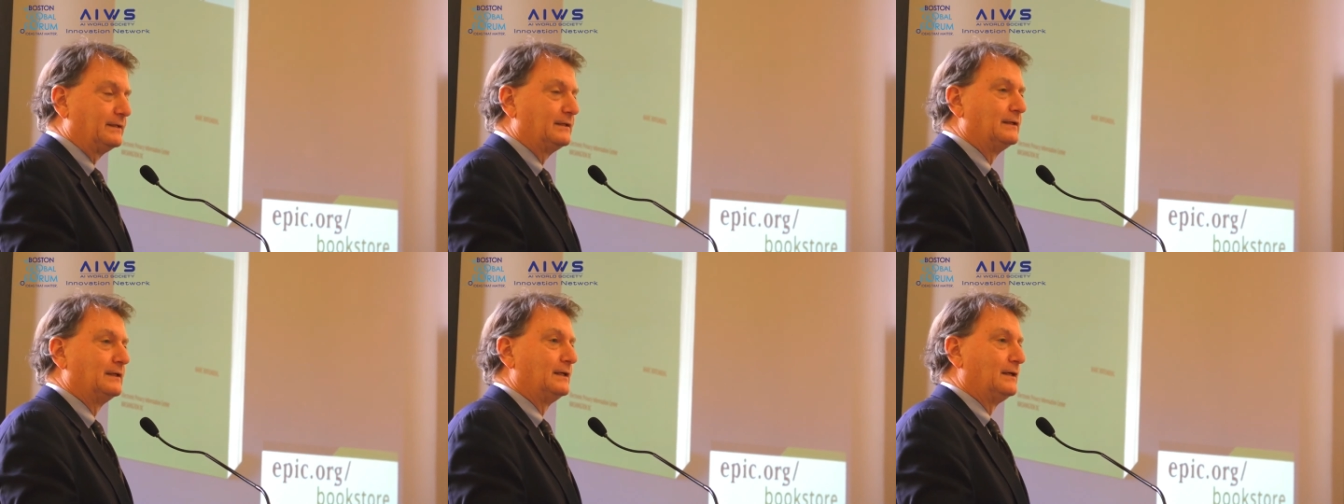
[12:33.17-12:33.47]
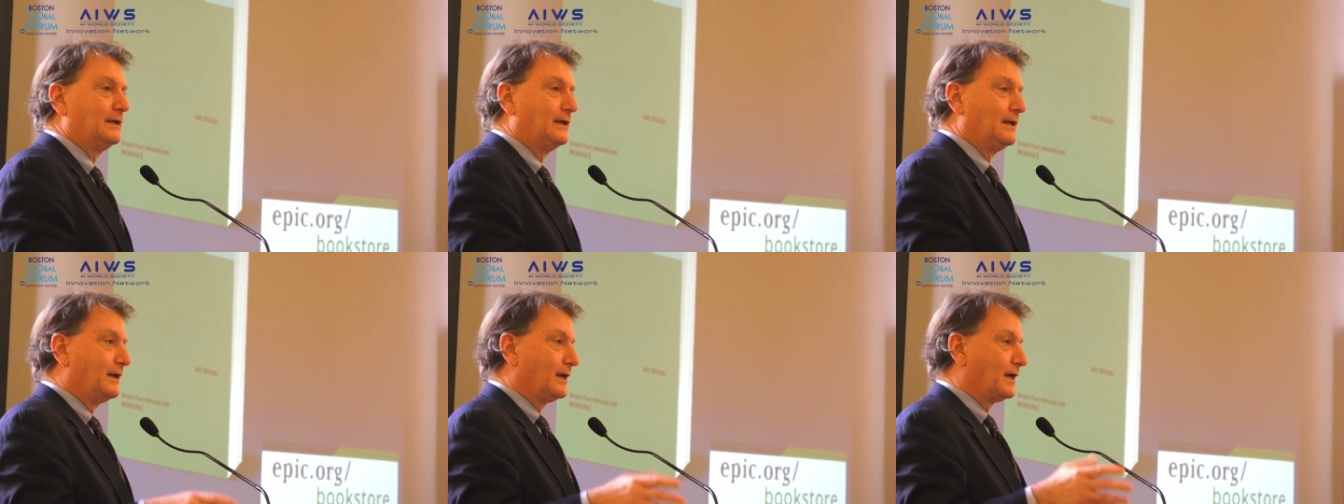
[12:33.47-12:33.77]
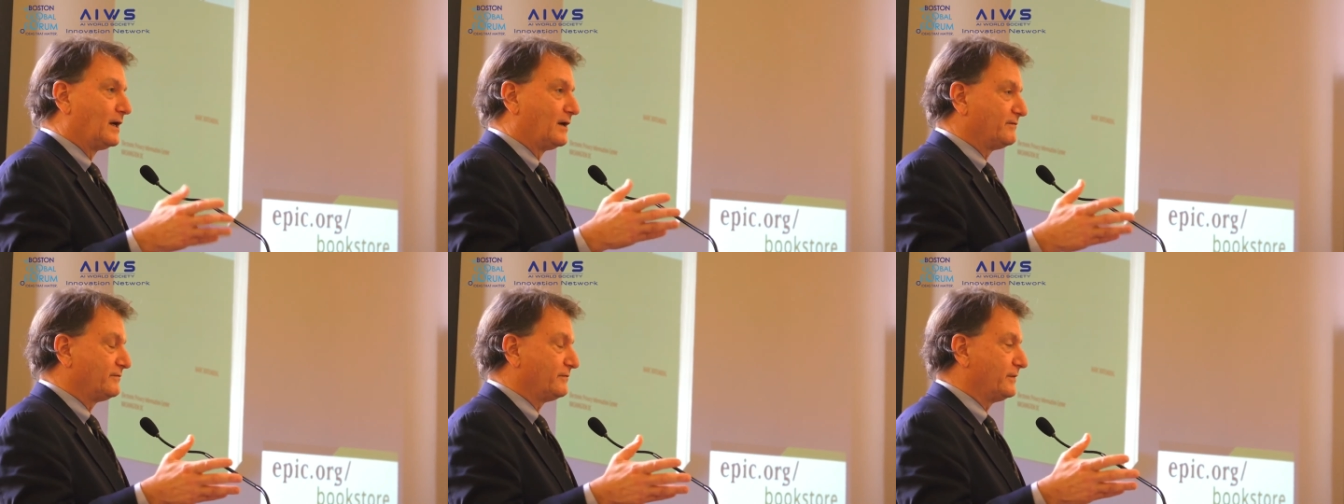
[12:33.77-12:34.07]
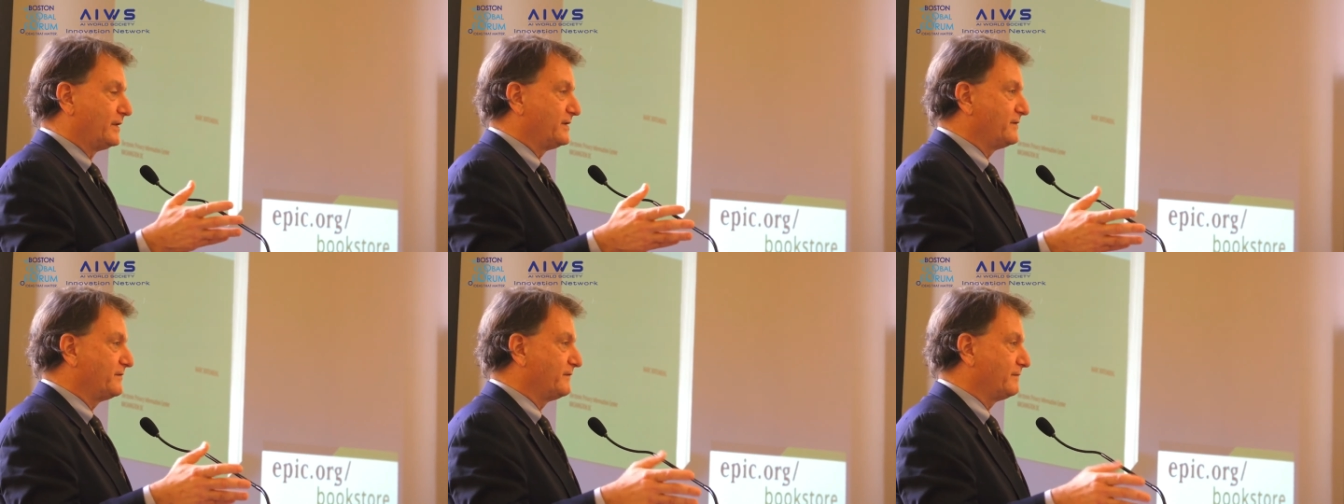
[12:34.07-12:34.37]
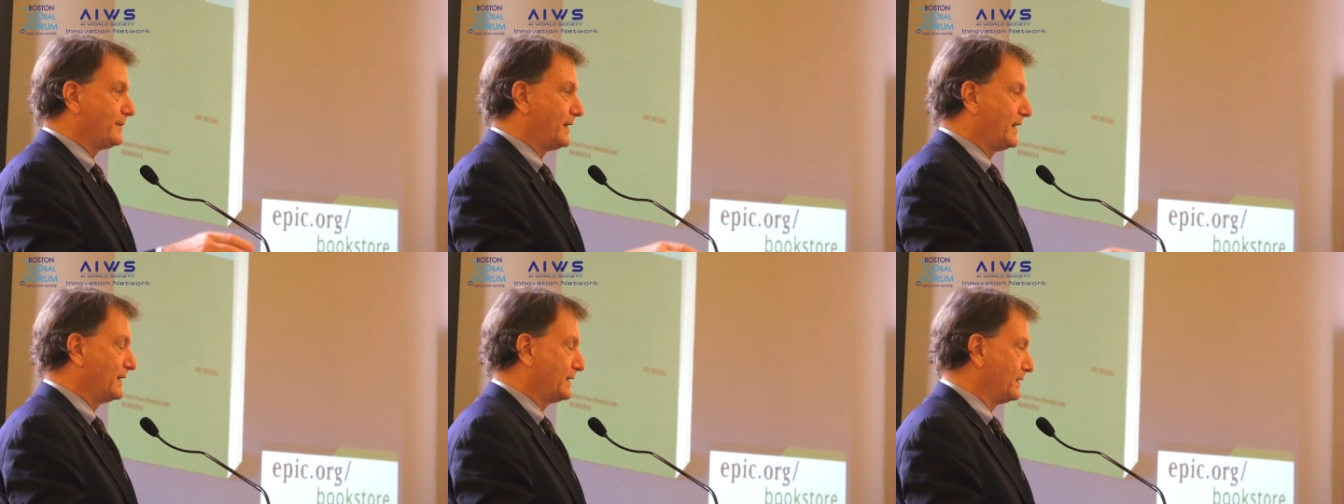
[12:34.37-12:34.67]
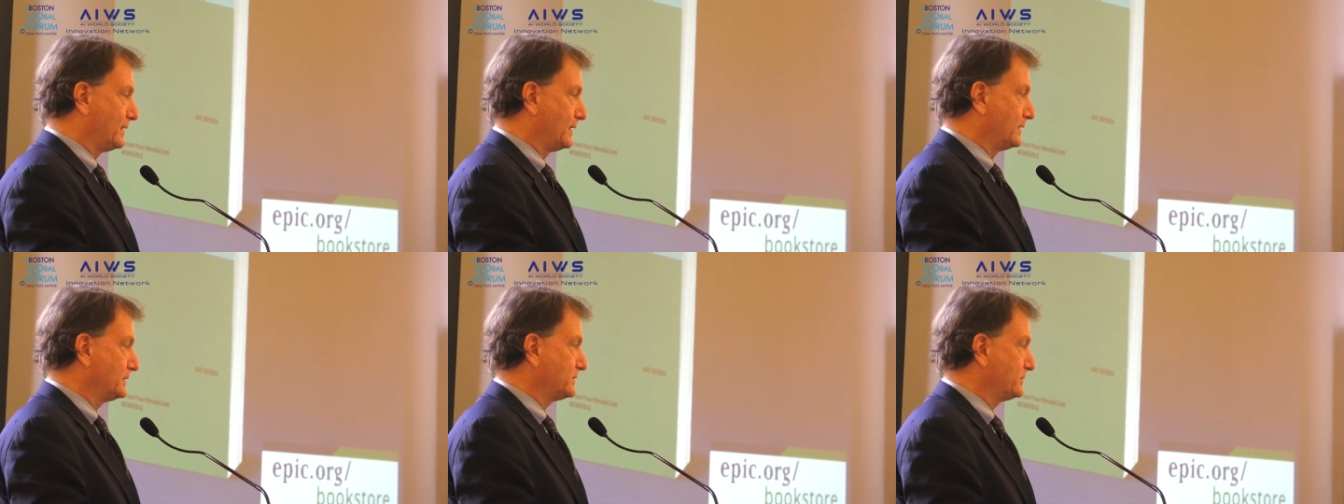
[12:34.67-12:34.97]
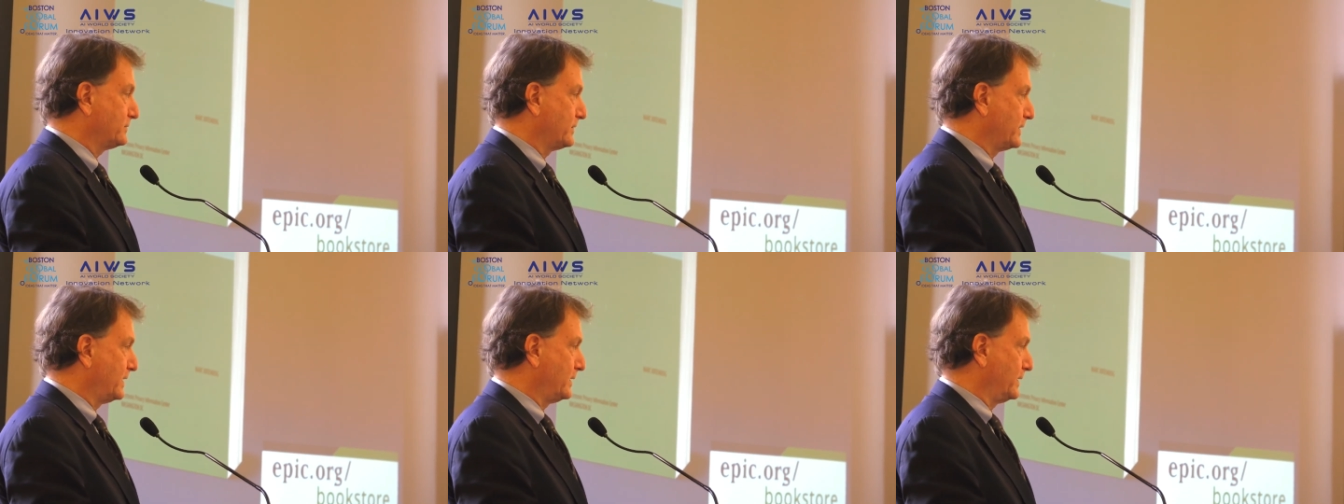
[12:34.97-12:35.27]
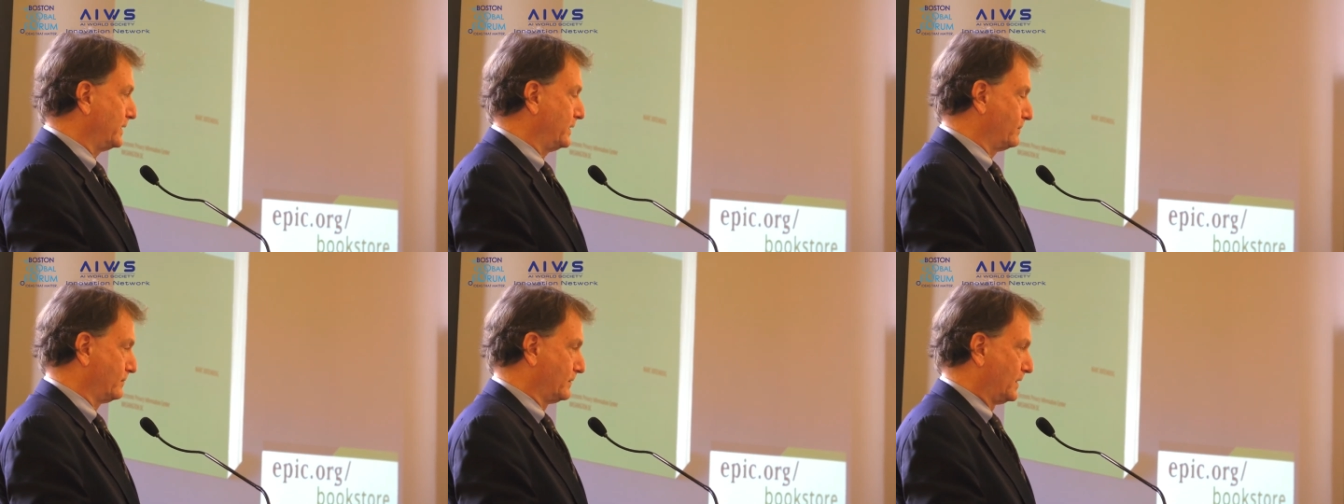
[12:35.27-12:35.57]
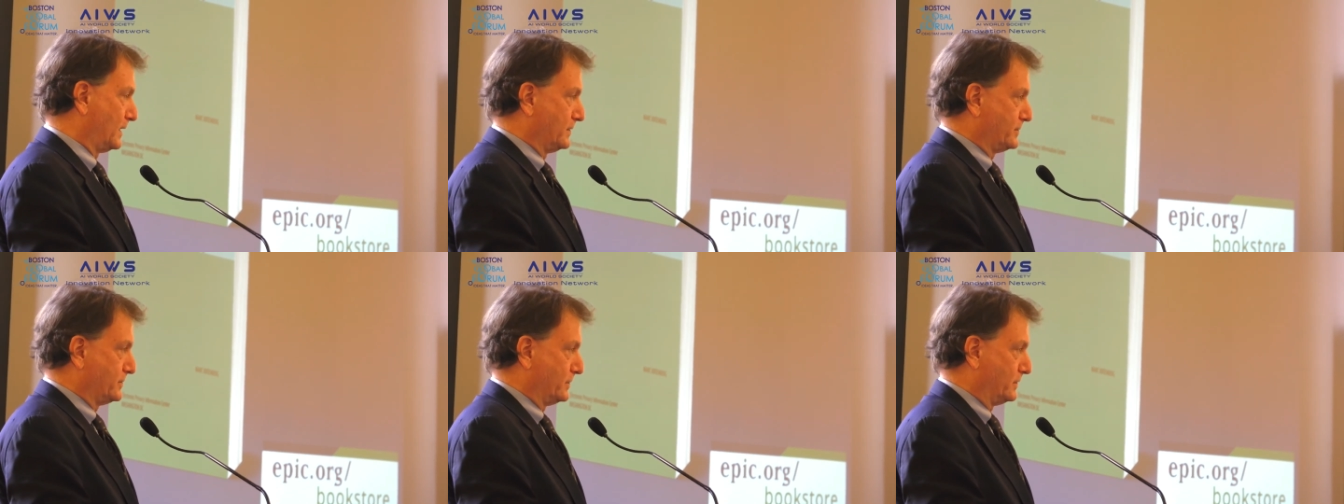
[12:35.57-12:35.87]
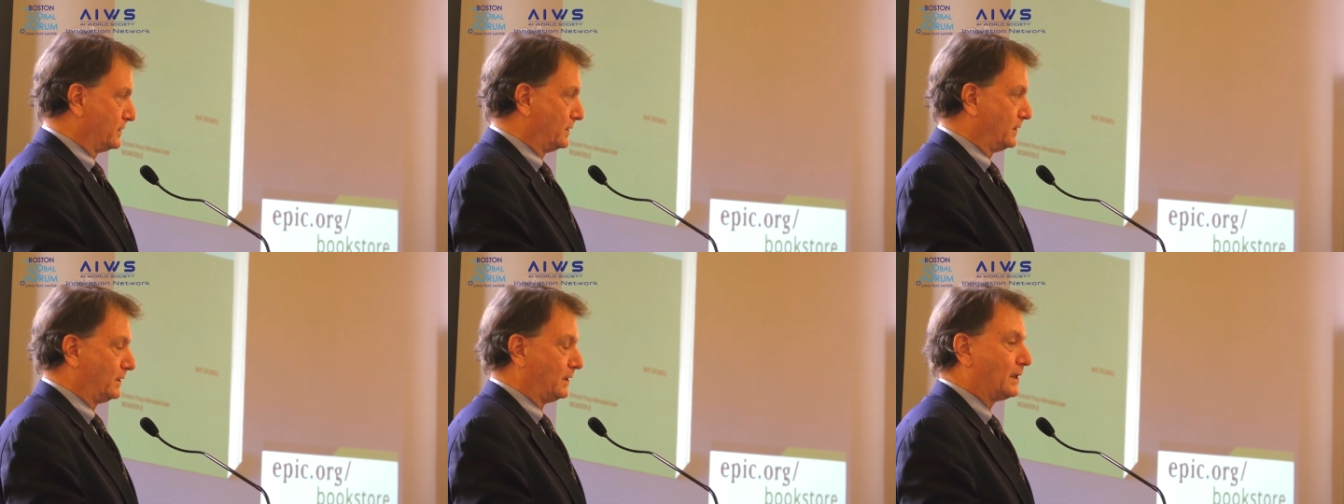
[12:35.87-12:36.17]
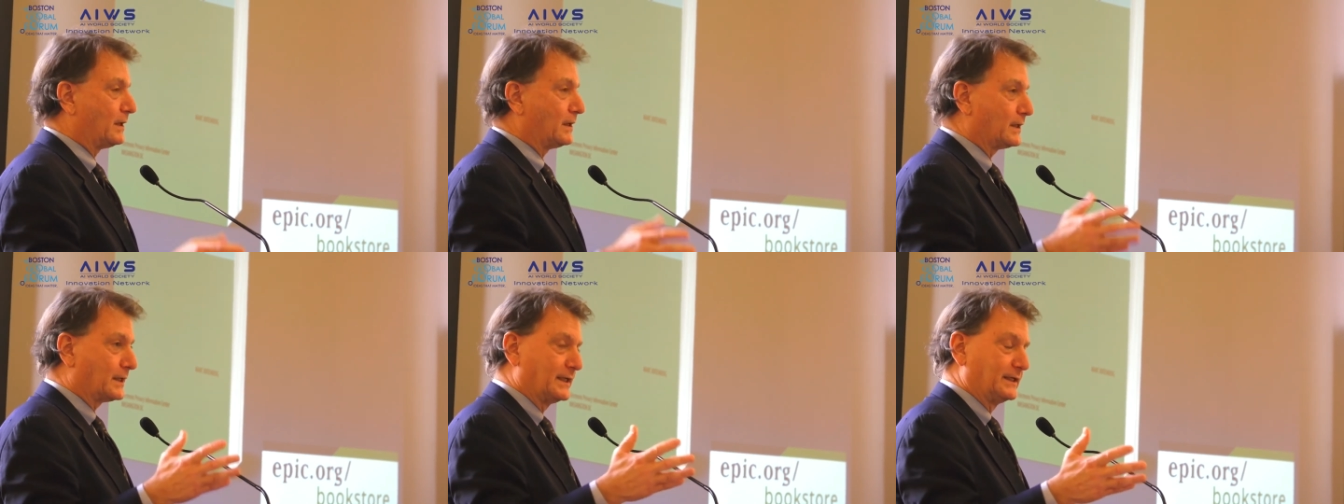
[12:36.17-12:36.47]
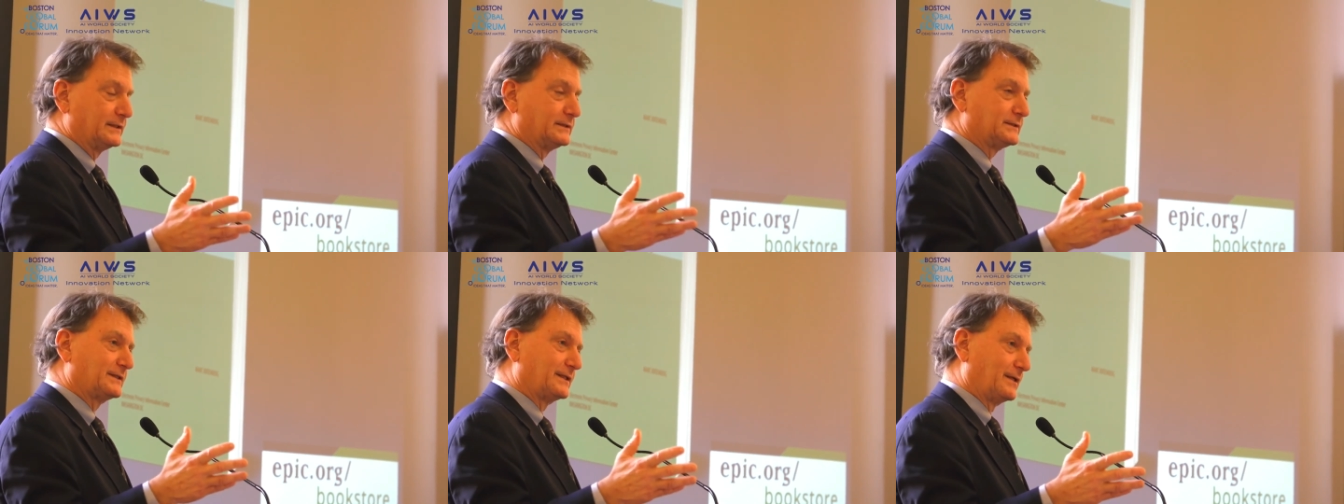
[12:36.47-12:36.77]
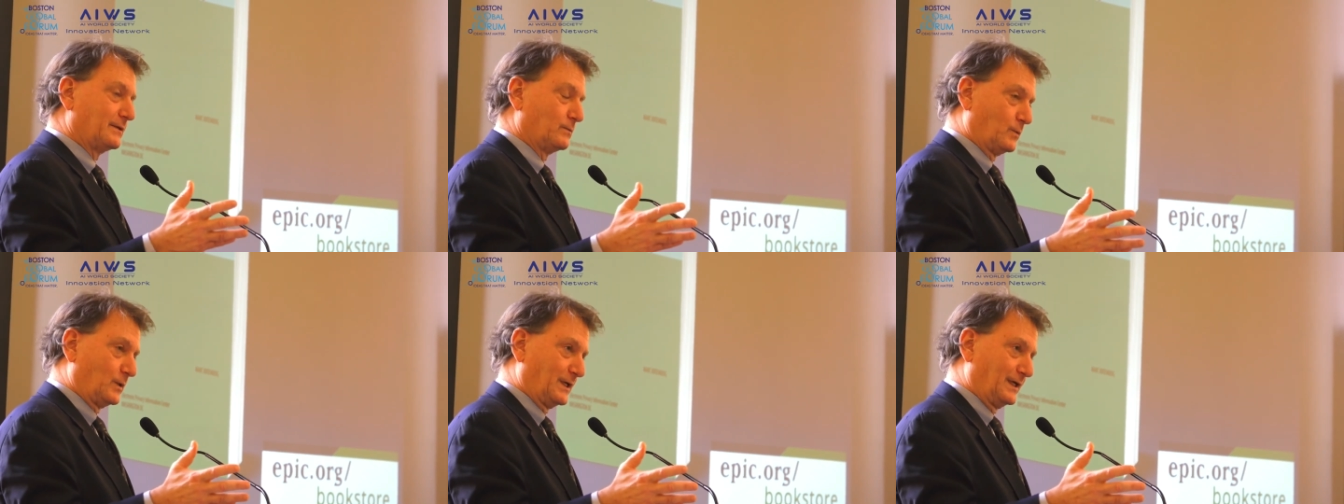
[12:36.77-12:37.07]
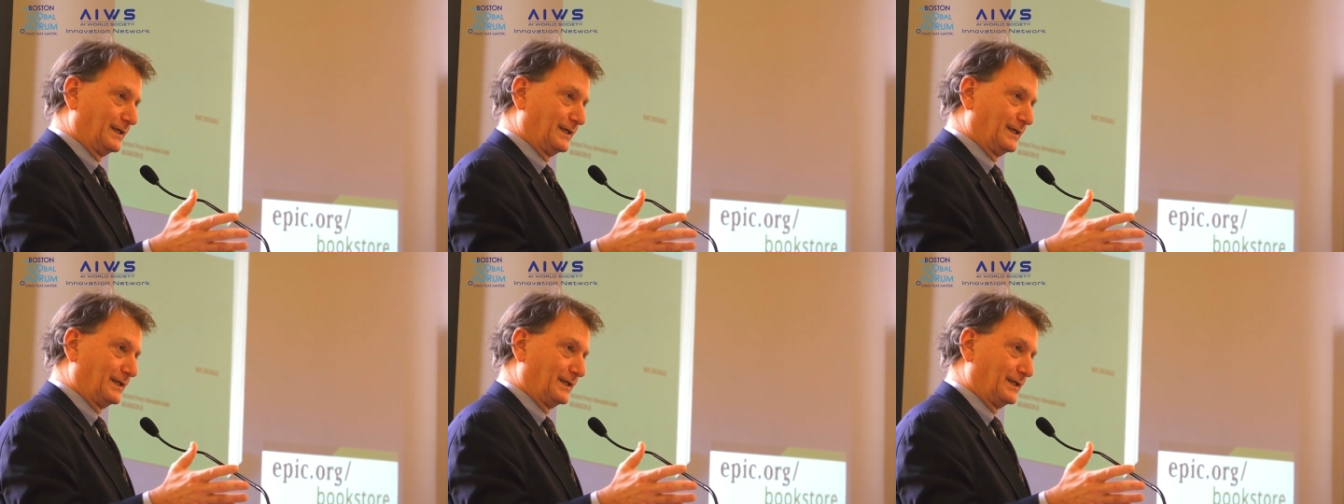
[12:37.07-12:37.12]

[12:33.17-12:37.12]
a friend of mine in Australia, Roger Clarke, has done one.